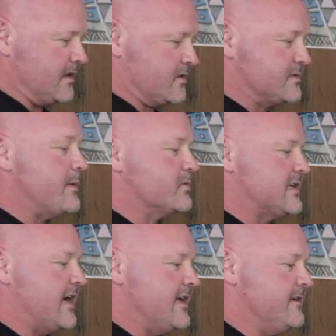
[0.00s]
Because people
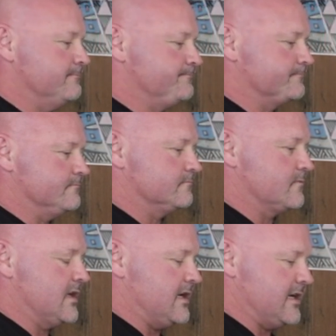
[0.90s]
say
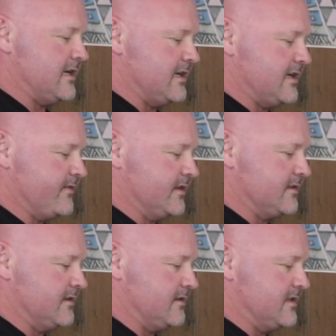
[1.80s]
that
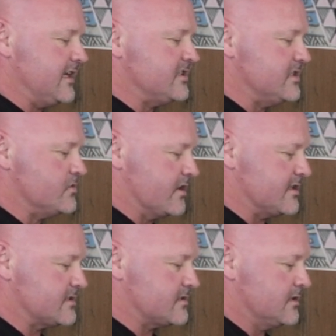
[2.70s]
the energy
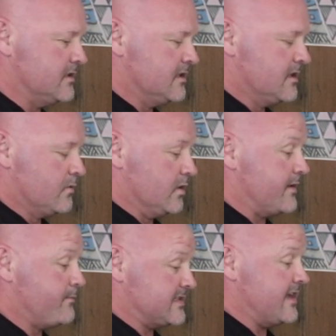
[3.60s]
drinks, well,
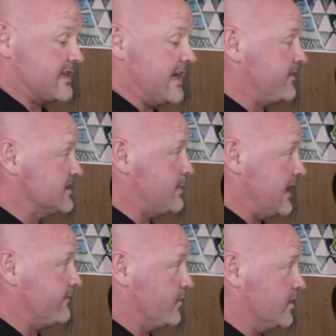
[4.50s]
they say the caffeine's
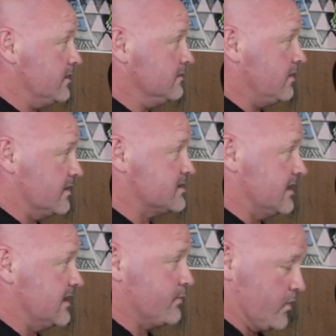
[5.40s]
bad for you. I
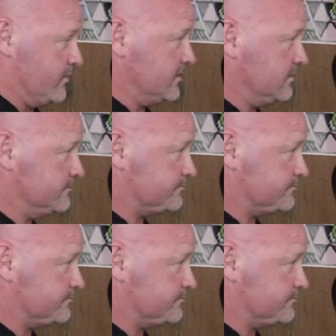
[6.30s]
say prove it.